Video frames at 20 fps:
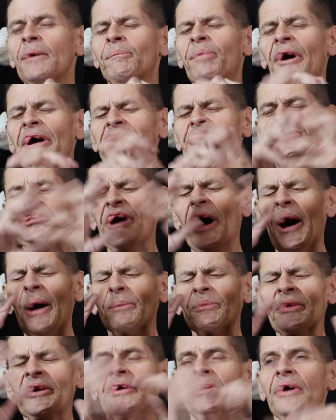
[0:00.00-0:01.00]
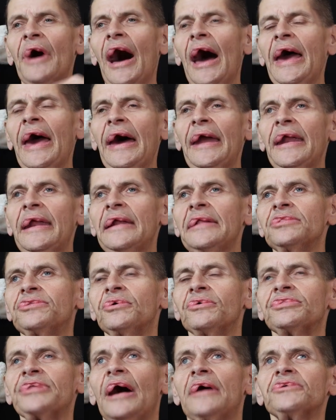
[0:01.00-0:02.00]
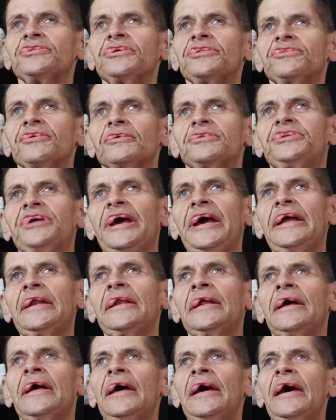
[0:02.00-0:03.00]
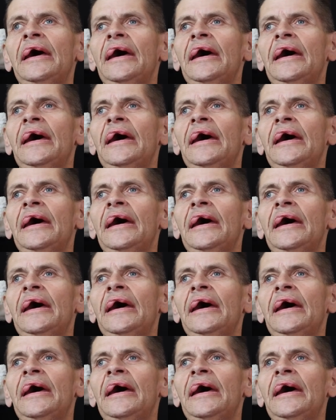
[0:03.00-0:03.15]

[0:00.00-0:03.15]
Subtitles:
But I had it in 2013.